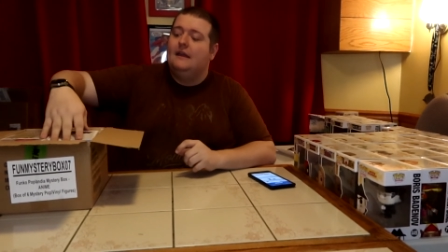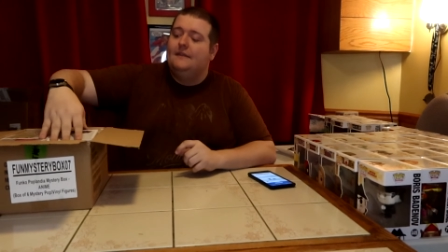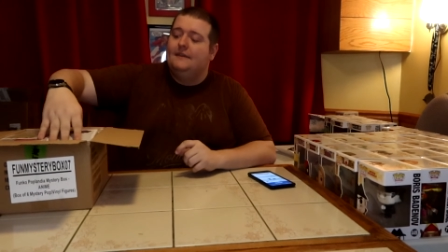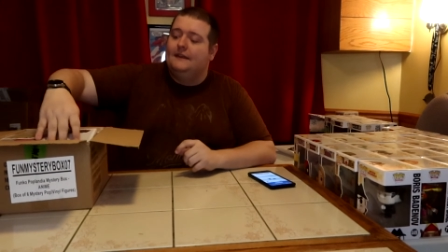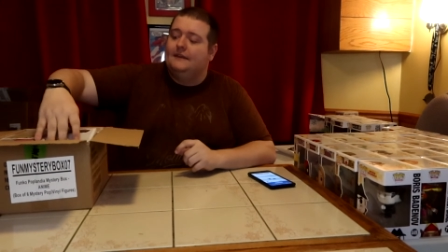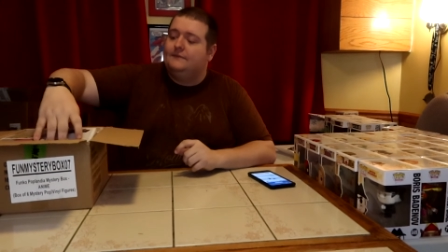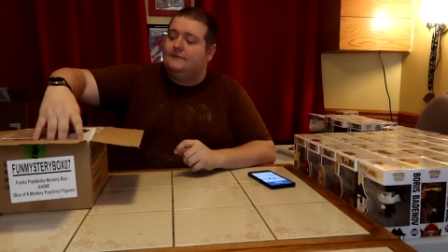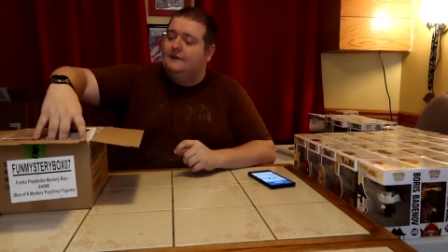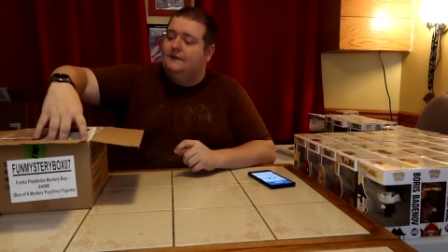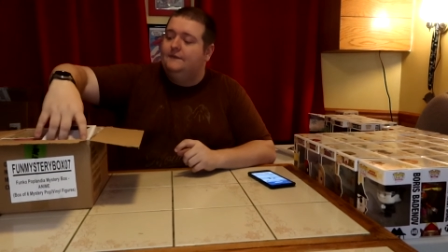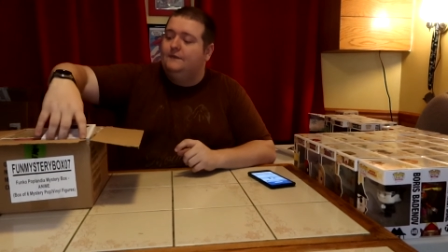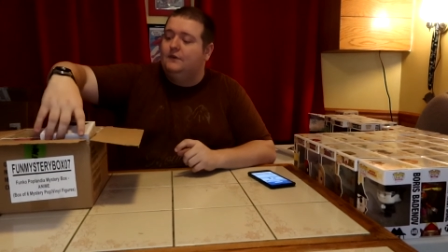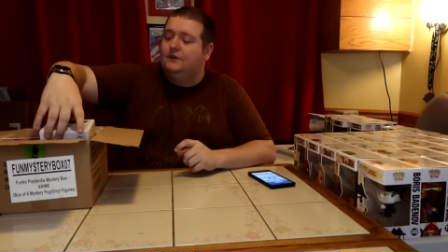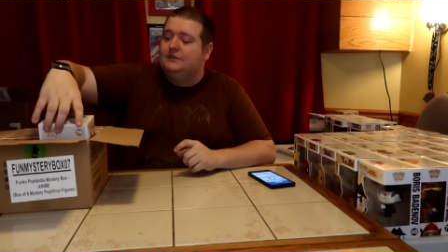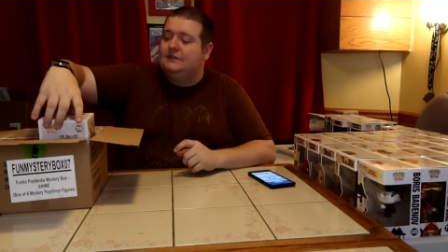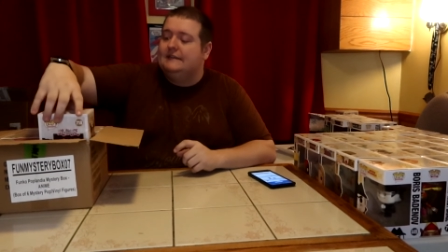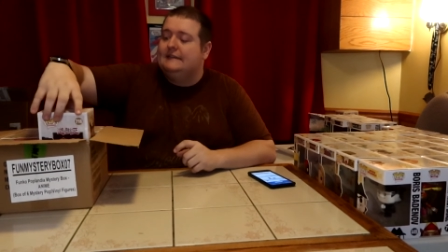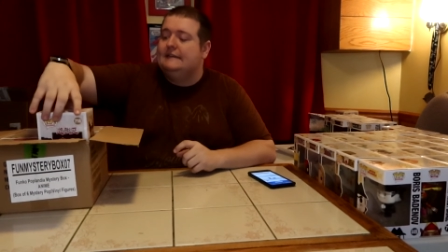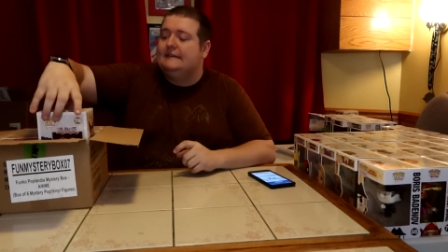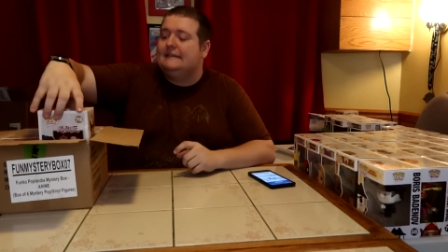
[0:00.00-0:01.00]
This one,
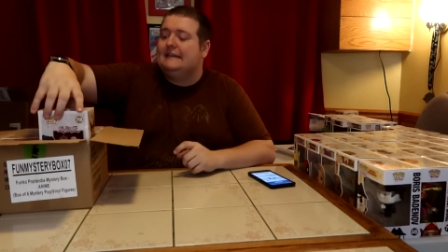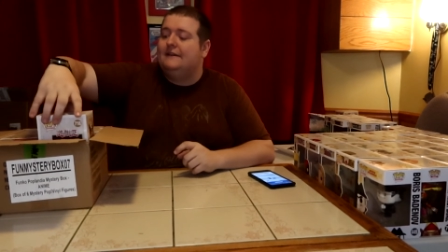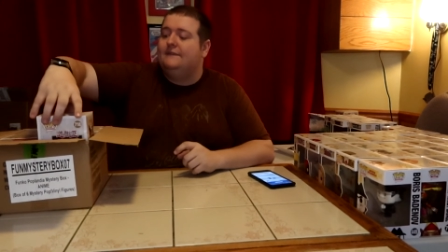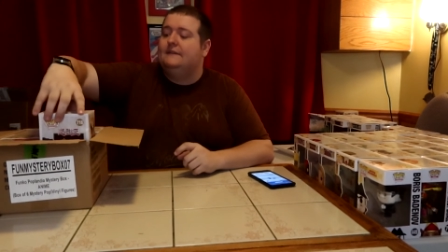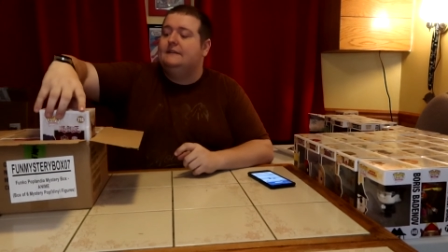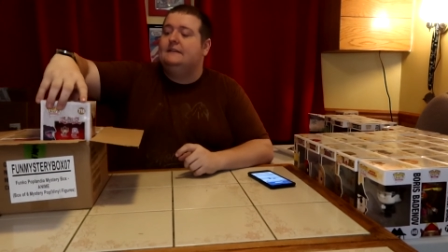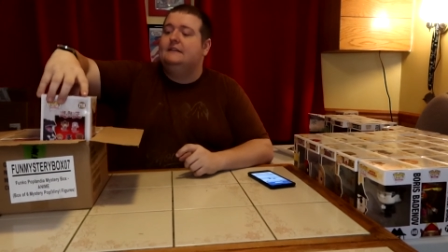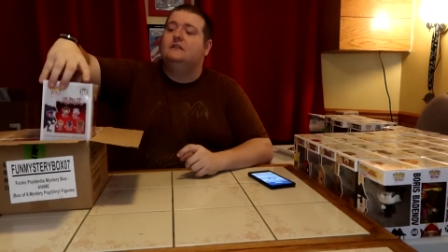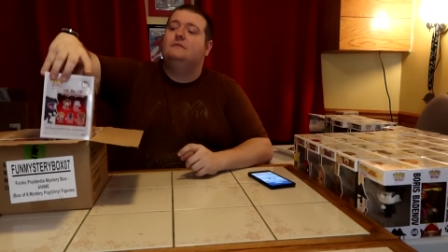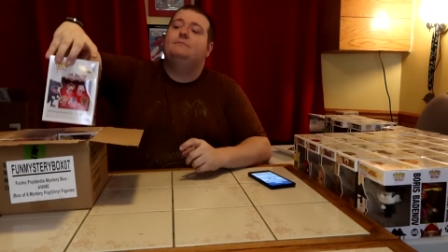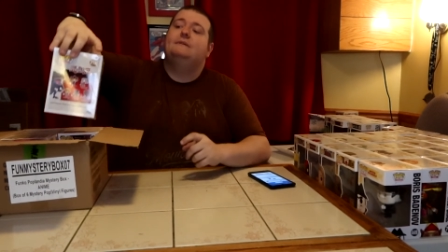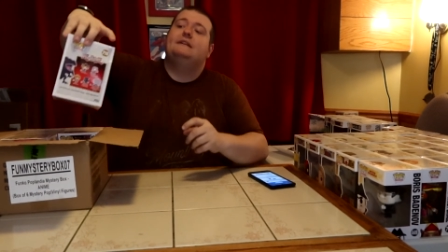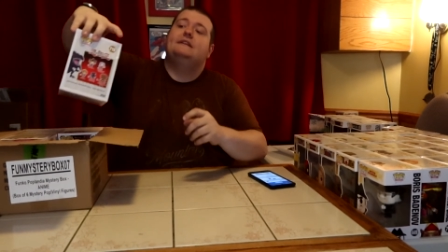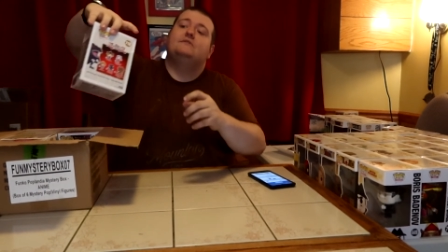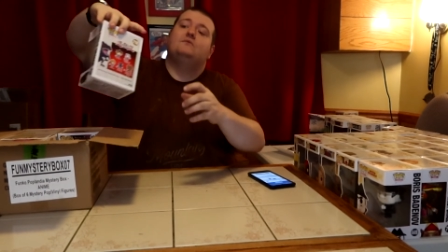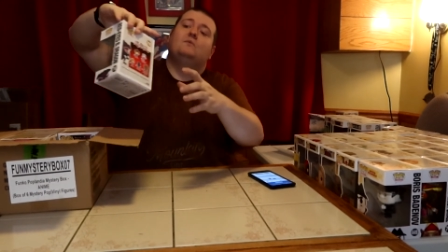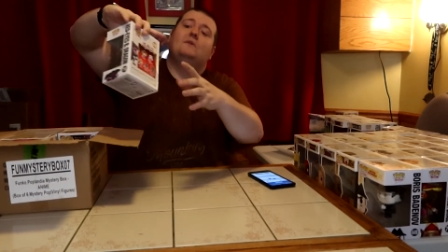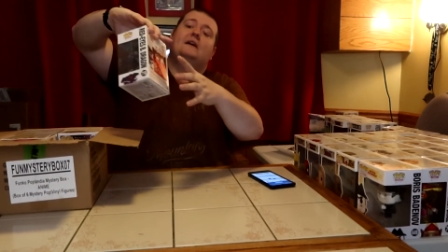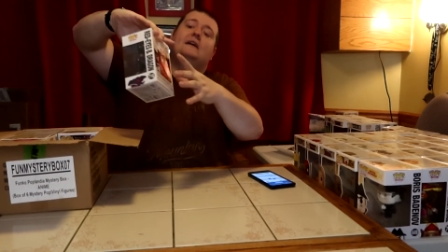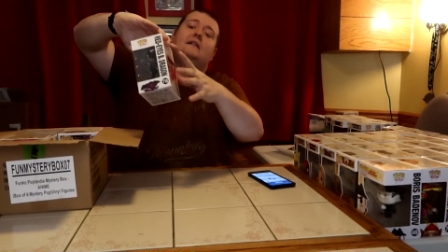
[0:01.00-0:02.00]
unfortunately, does have a little bit
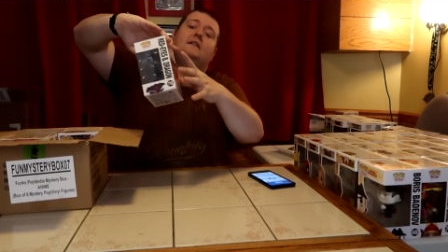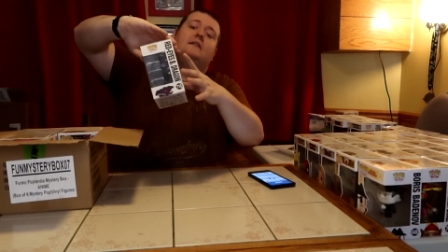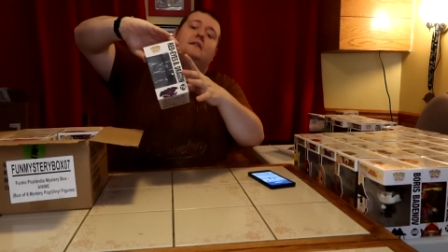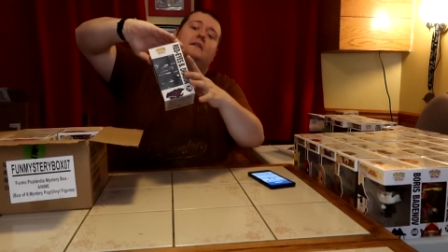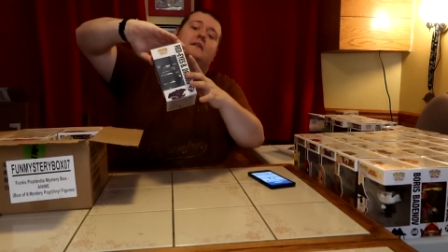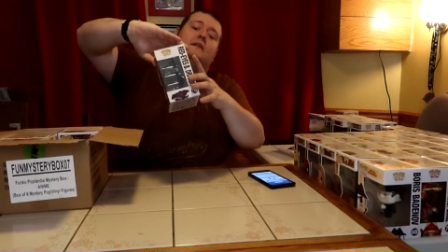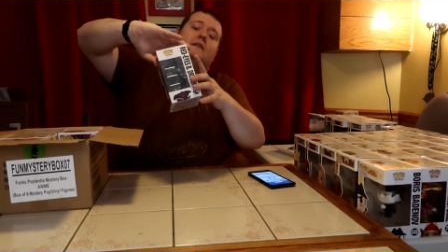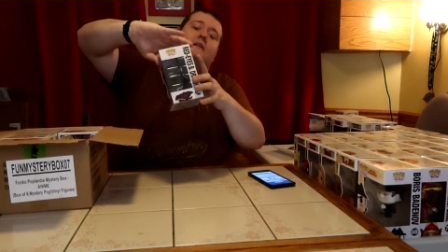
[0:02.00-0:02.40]
as well.